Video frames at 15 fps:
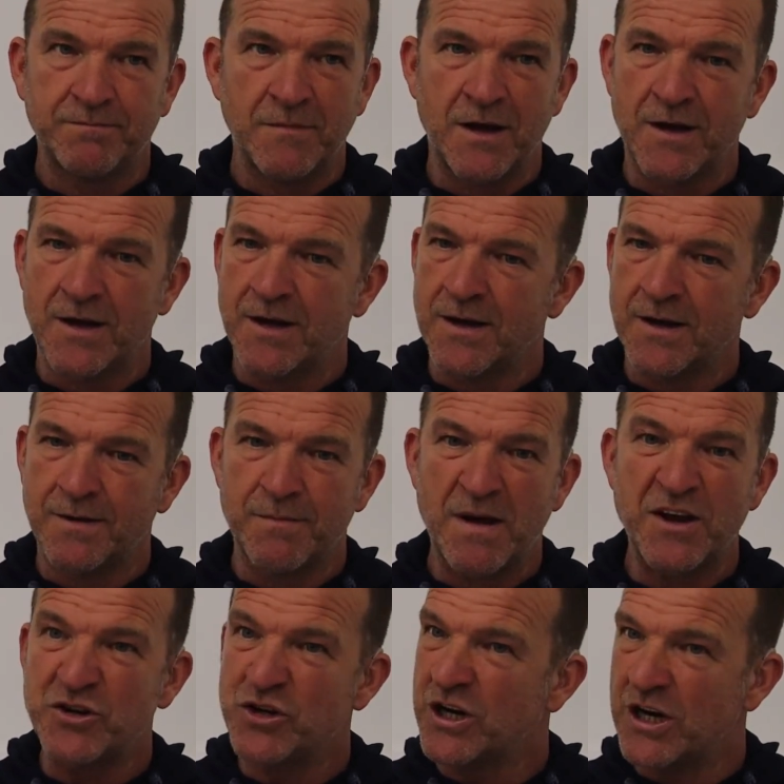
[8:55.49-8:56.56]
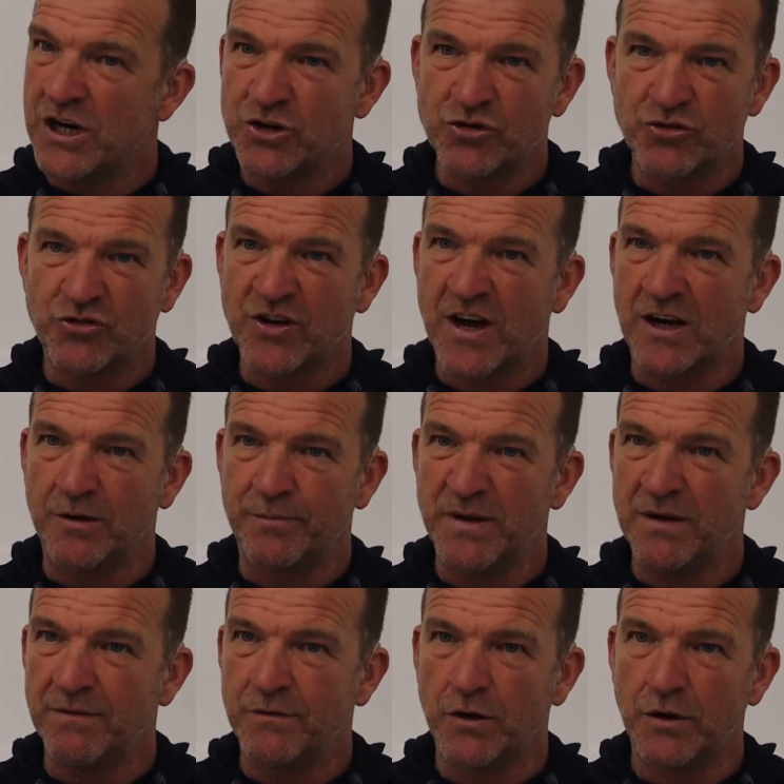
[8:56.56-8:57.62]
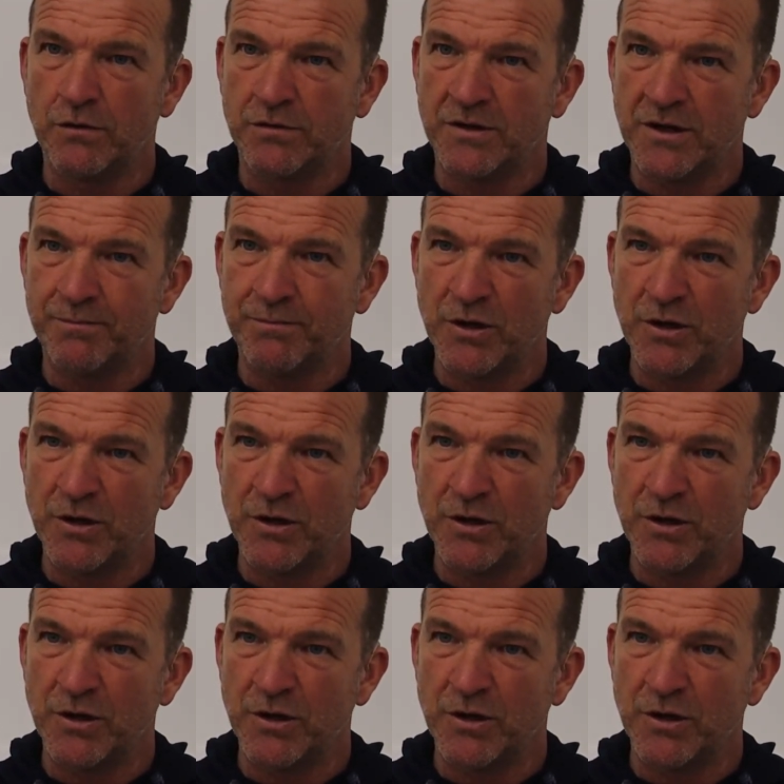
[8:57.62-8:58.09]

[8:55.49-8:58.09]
Education side will be involved in it,